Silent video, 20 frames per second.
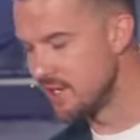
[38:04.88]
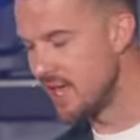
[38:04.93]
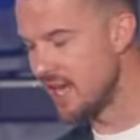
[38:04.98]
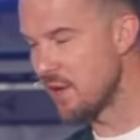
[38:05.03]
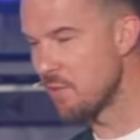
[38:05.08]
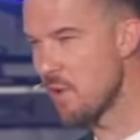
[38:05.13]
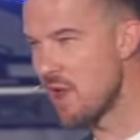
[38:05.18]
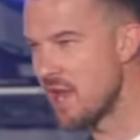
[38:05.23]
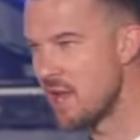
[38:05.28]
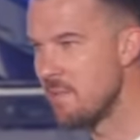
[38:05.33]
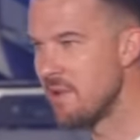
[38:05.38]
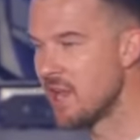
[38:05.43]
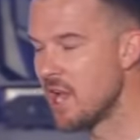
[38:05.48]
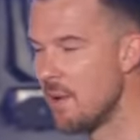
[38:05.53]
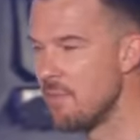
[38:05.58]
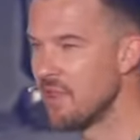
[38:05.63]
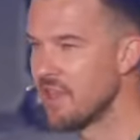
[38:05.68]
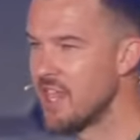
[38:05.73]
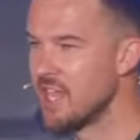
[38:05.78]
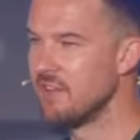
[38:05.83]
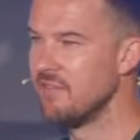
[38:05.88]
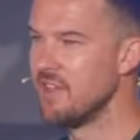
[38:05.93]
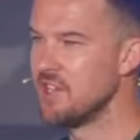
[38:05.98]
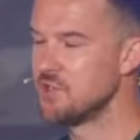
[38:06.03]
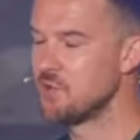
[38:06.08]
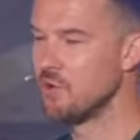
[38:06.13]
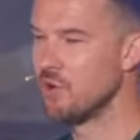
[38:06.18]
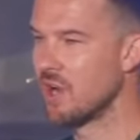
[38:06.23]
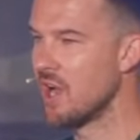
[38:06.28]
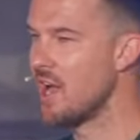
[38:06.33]
getting ready to become the king of
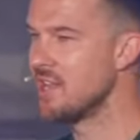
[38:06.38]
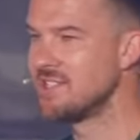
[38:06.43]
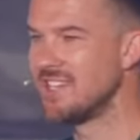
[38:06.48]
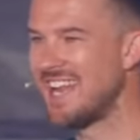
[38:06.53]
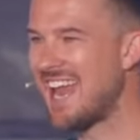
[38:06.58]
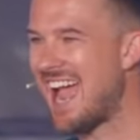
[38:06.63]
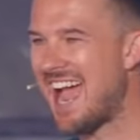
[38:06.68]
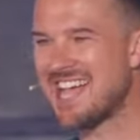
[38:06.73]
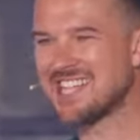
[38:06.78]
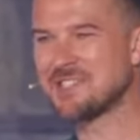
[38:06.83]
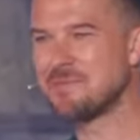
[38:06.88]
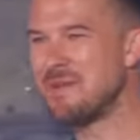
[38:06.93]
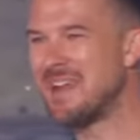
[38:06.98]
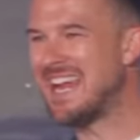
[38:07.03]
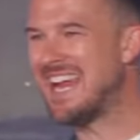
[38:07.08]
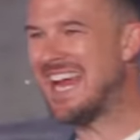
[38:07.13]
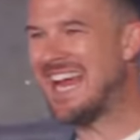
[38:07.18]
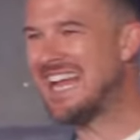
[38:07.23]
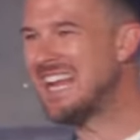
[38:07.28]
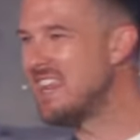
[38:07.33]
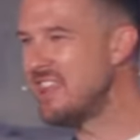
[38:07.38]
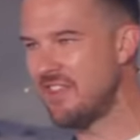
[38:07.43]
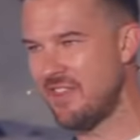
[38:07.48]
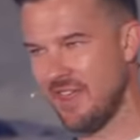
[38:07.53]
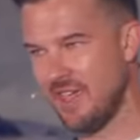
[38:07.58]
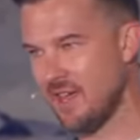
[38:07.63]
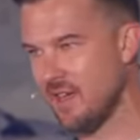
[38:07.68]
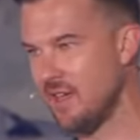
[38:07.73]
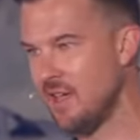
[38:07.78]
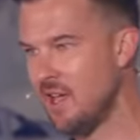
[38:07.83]
Israel, God said, ask me
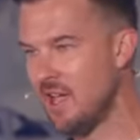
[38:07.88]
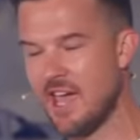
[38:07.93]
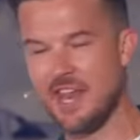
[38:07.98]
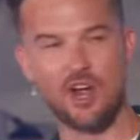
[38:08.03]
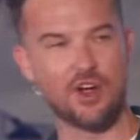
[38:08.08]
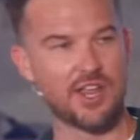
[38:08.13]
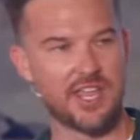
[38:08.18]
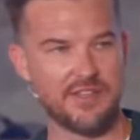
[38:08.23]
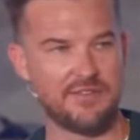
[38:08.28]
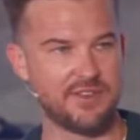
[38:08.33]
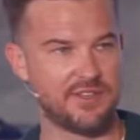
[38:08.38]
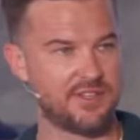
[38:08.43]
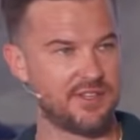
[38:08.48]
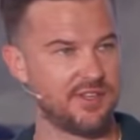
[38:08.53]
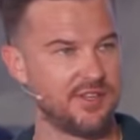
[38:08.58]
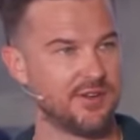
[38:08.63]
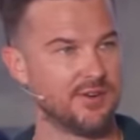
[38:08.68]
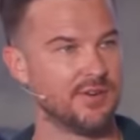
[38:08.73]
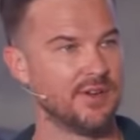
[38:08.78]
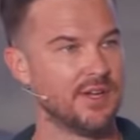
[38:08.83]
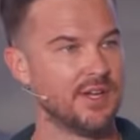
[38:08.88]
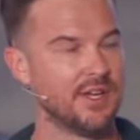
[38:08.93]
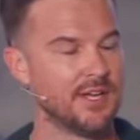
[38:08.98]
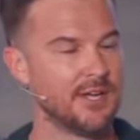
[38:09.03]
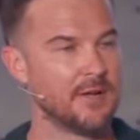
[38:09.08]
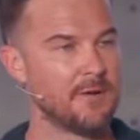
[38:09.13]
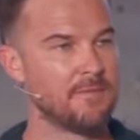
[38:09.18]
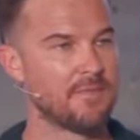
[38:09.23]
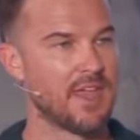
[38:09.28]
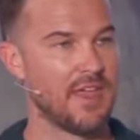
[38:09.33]
anything and I'll give it to you.
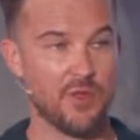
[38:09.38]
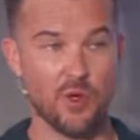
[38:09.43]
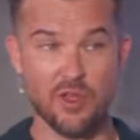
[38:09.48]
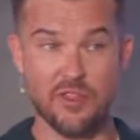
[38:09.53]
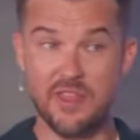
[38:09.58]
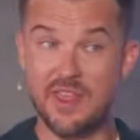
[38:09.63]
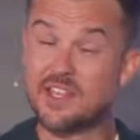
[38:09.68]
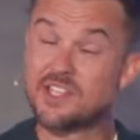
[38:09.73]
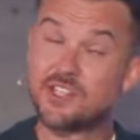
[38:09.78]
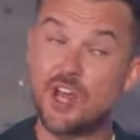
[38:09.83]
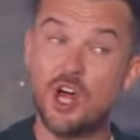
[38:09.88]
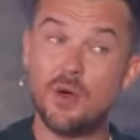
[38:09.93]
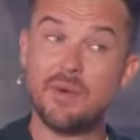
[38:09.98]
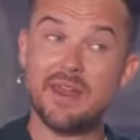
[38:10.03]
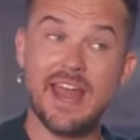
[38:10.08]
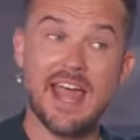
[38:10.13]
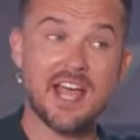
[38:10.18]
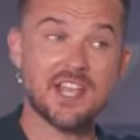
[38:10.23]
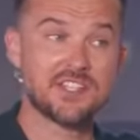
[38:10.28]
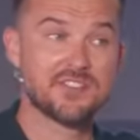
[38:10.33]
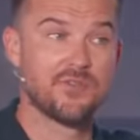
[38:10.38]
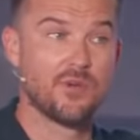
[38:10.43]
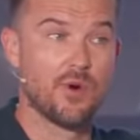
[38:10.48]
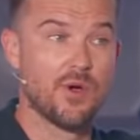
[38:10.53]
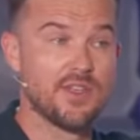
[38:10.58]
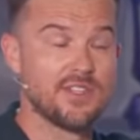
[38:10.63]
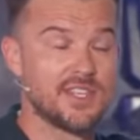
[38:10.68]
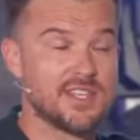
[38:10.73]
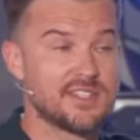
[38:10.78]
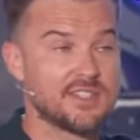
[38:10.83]
And the only thing that Solomon asked for,
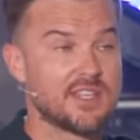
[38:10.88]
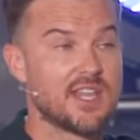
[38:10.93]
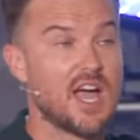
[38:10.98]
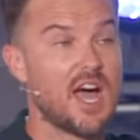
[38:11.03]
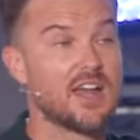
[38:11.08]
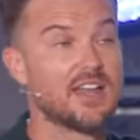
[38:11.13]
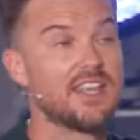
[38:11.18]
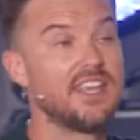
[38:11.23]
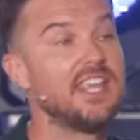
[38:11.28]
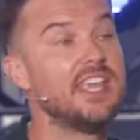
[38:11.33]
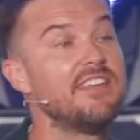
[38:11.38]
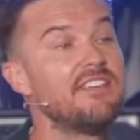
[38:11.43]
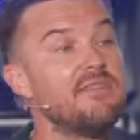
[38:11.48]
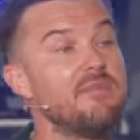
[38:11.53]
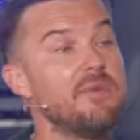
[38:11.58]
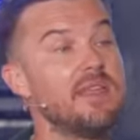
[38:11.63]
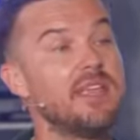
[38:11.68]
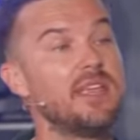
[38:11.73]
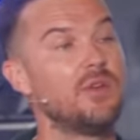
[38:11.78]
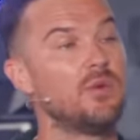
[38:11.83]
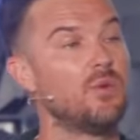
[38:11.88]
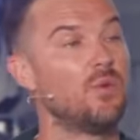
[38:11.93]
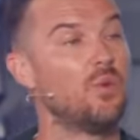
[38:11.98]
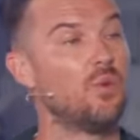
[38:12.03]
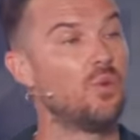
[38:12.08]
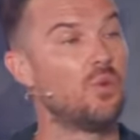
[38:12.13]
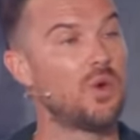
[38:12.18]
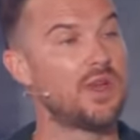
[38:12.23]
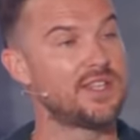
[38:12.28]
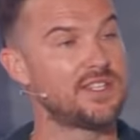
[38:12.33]
he says, God, give me
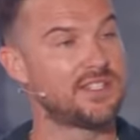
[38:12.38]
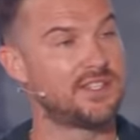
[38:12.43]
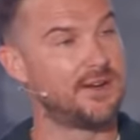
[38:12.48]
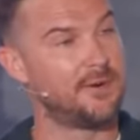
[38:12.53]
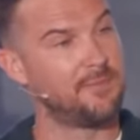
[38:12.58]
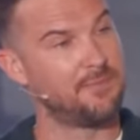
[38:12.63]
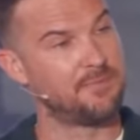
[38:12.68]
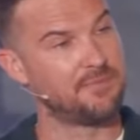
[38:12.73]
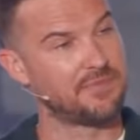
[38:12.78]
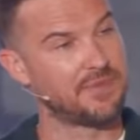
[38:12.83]
wisdom.